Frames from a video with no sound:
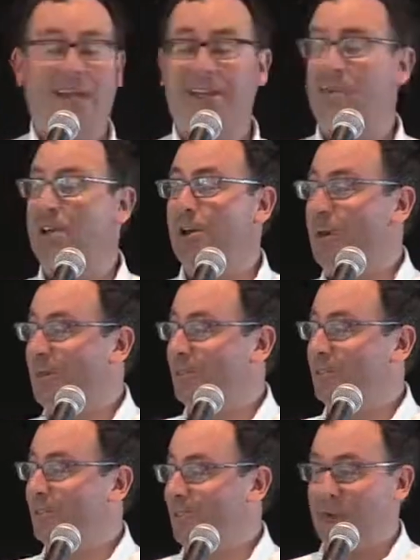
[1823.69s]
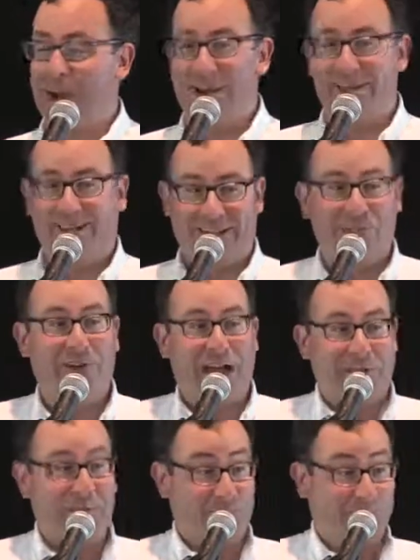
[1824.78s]
I can go out into the garden and
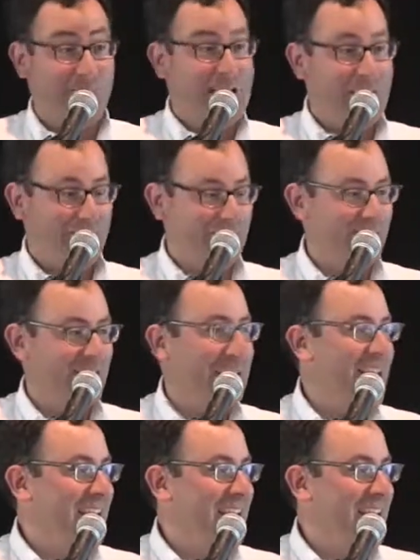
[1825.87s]
grab some flowers